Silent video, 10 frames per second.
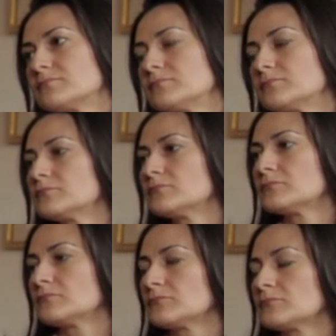
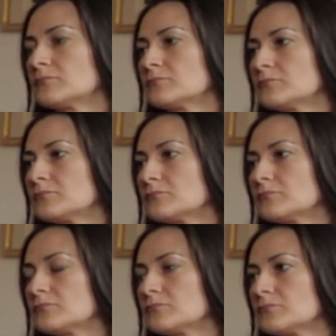
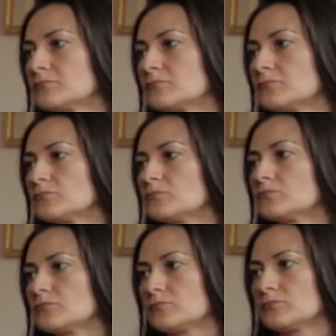
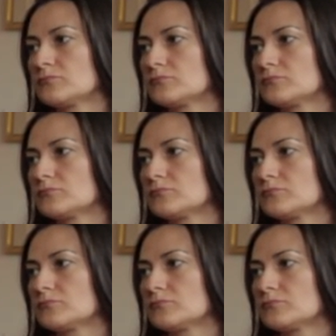This person isn't speaking.